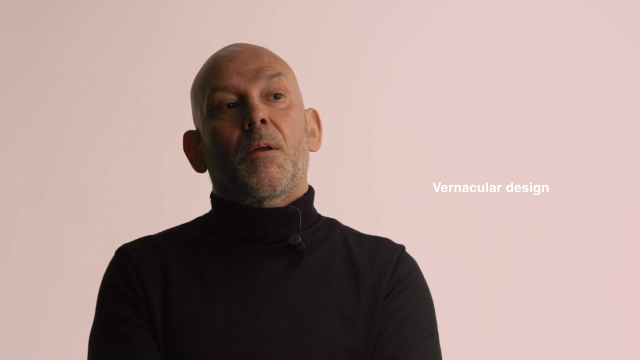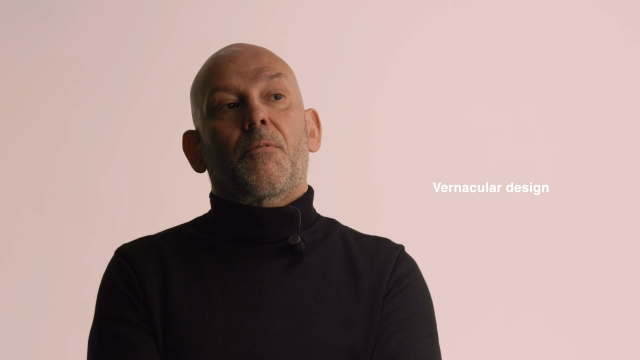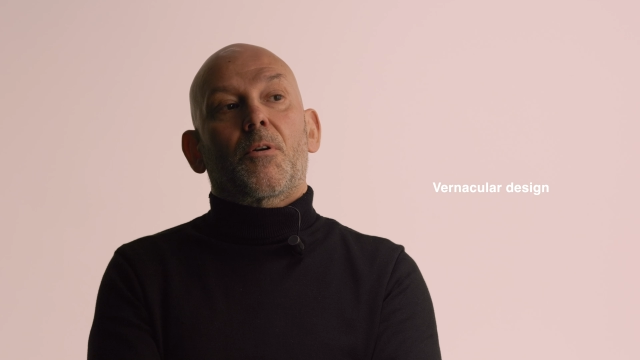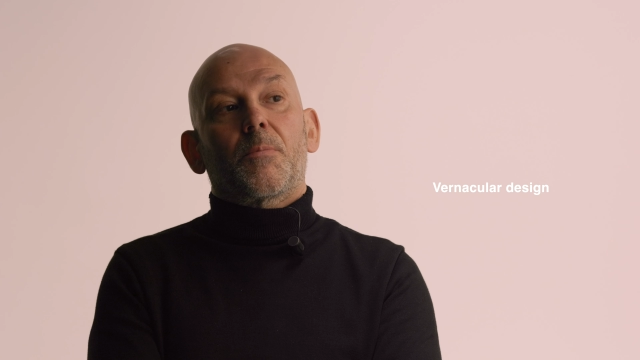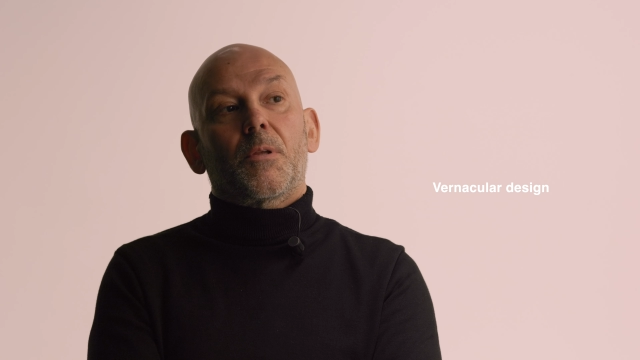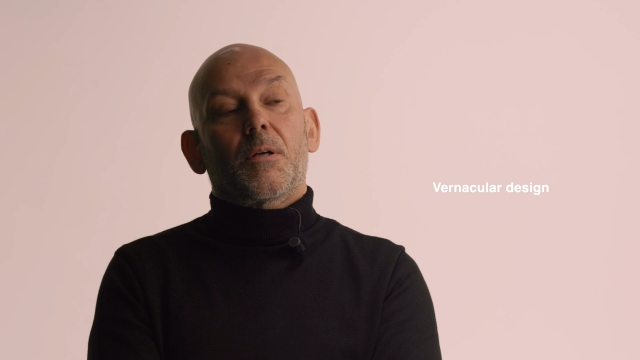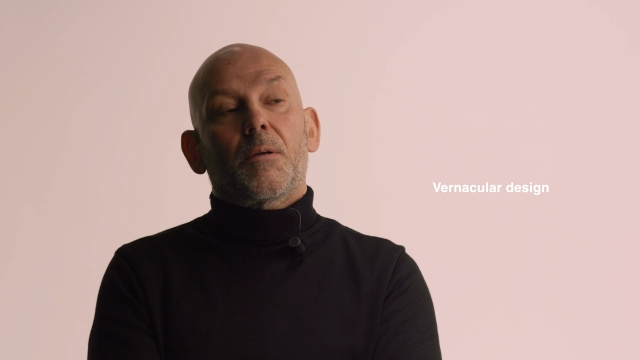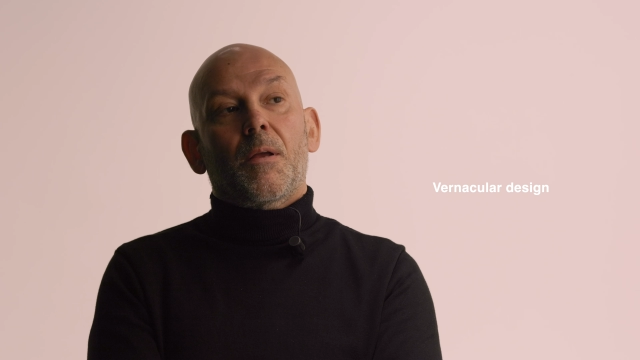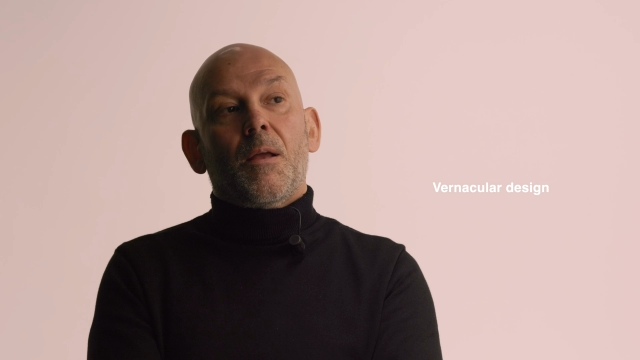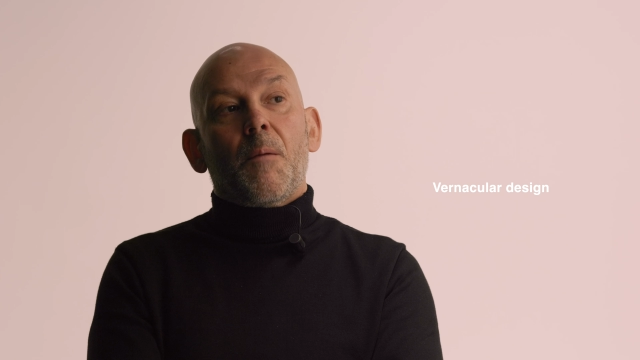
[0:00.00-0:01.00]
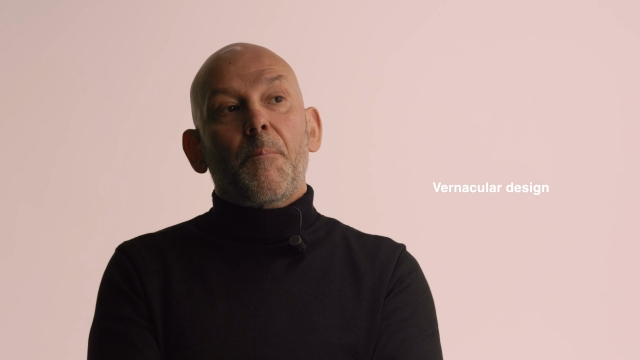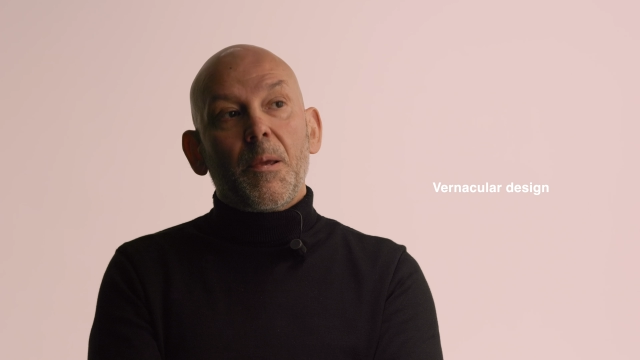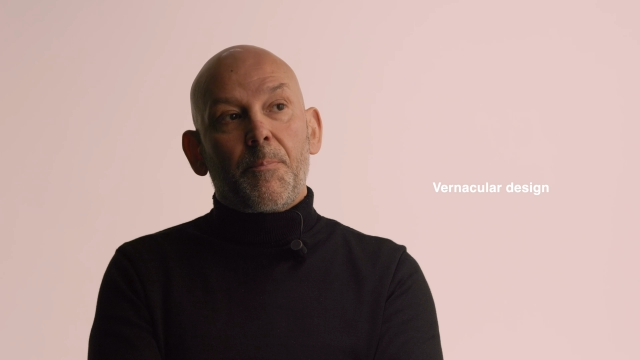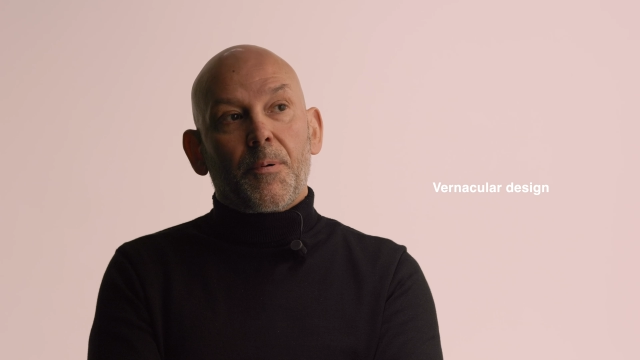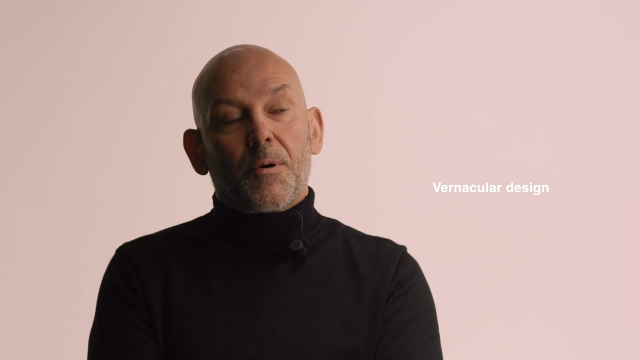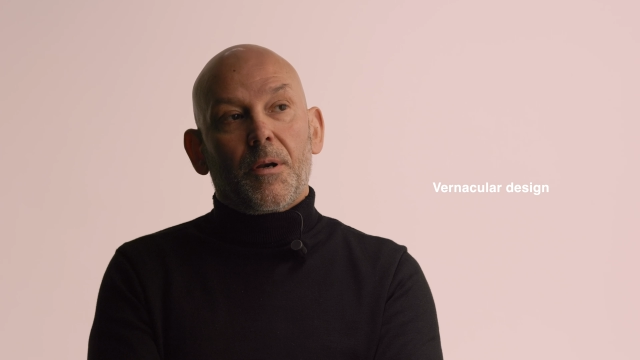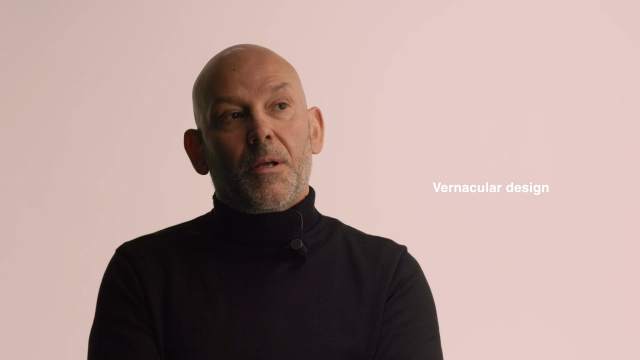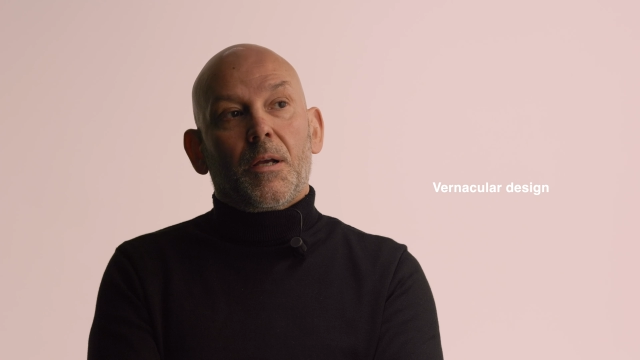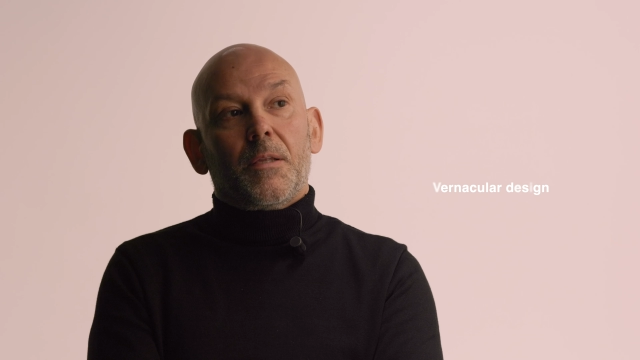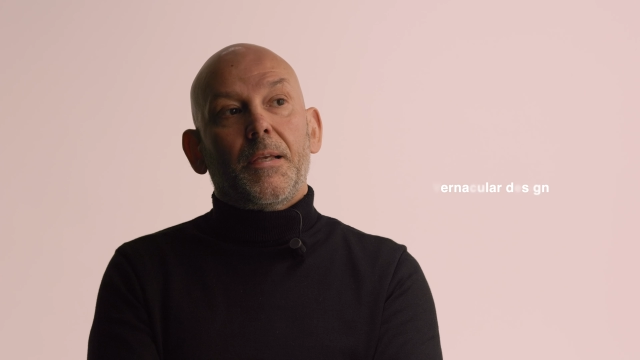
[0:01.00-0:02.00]
from the people
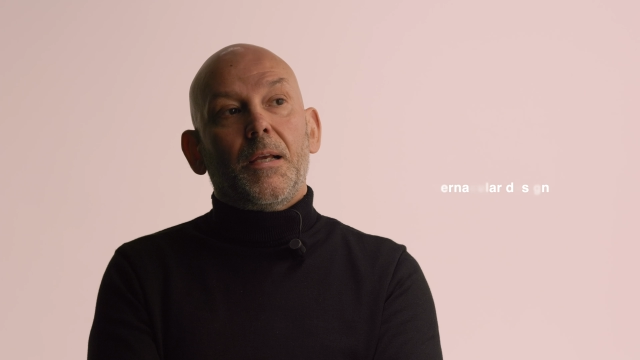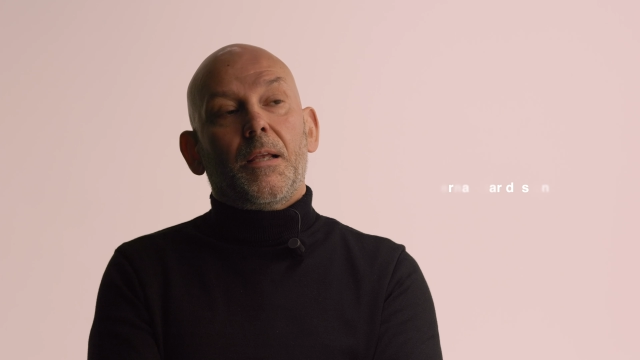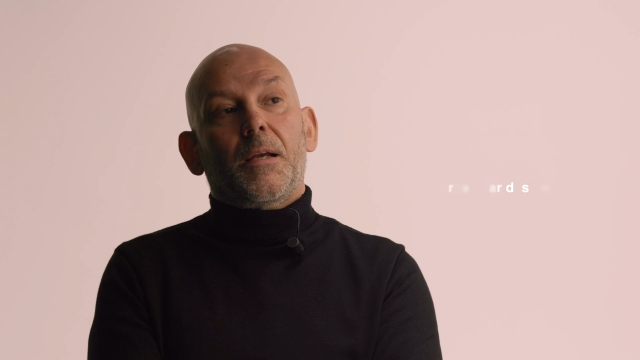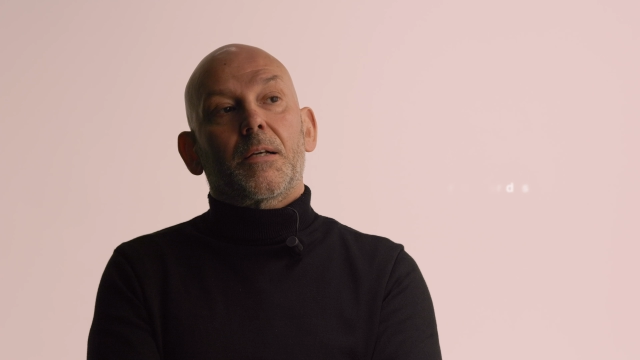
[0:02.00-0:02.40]
dealing